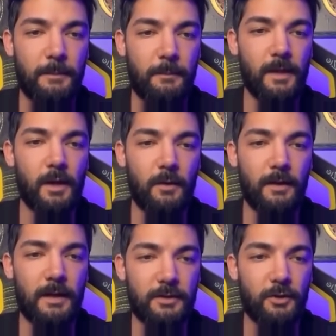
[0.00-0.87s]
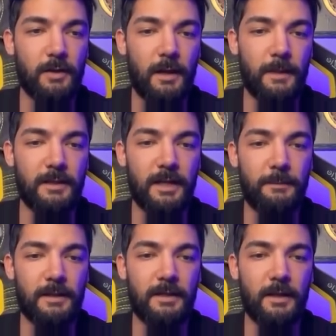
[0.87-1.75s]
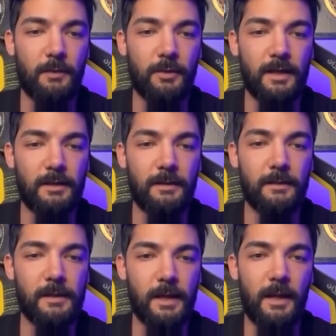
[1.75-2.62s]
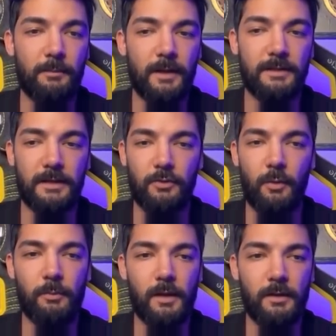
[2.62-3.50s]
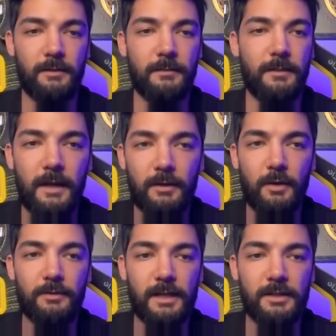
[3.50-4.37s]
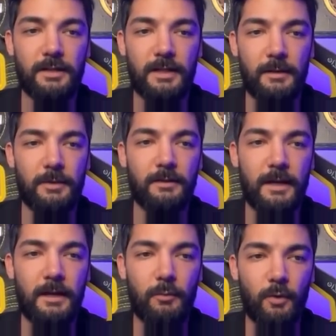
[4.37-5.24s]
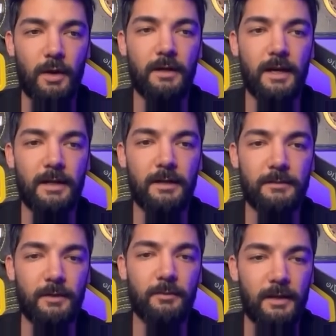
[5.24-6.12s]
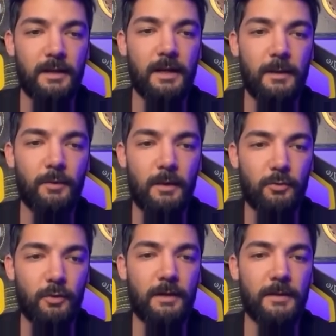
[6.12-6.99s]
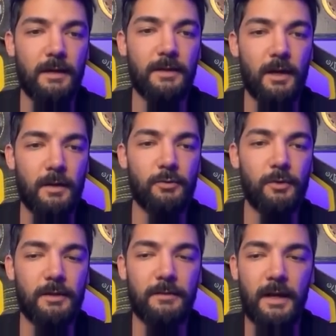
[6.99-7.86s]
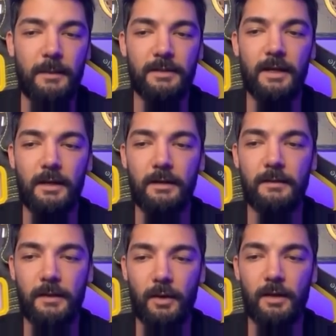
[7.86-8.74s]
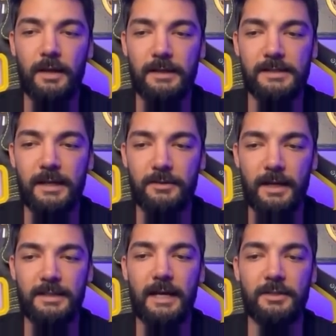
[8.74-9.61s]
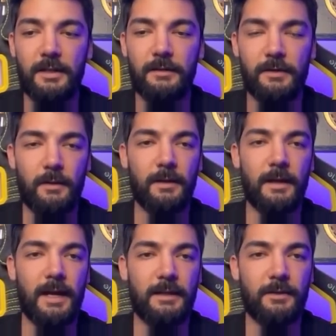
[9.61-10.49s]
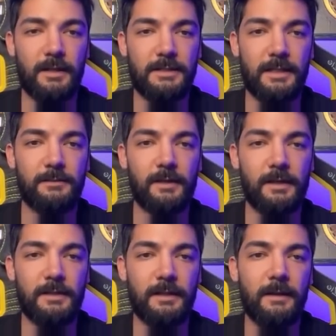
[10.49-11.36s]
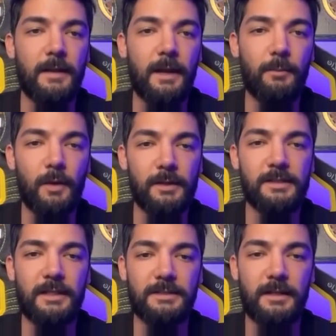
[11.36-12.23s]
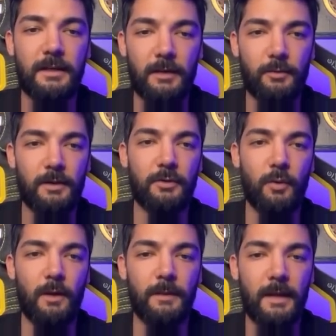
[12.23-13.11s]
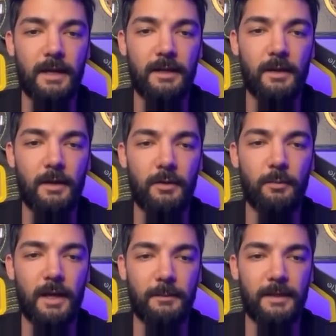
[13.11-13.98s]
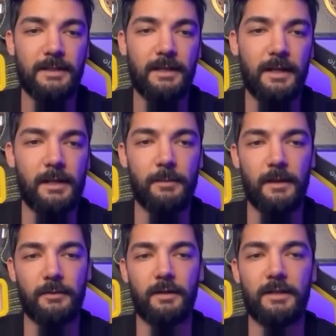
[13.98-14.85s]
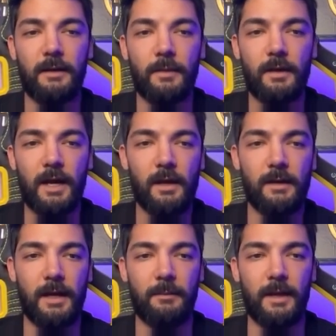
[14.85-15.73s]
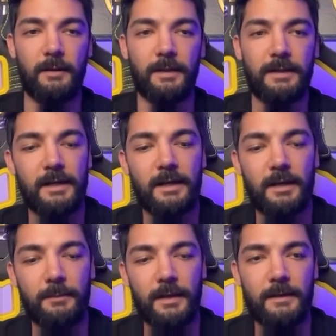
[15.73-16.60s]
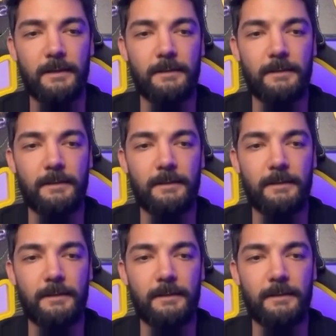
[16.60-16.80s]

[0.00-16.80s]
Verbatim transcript: Below, it showed how much Yapsiter I will get. I pressed the swap button. A notification came to the Phantom wallet. I confirmed it and I bought twenty-five dollars worth of Yapsiter. Look, it said transaction confirmed. As you can see, friends, I bought this instantly with a swap. I can also buy it by setting a limit, for example. How can I buy it by setting a limit?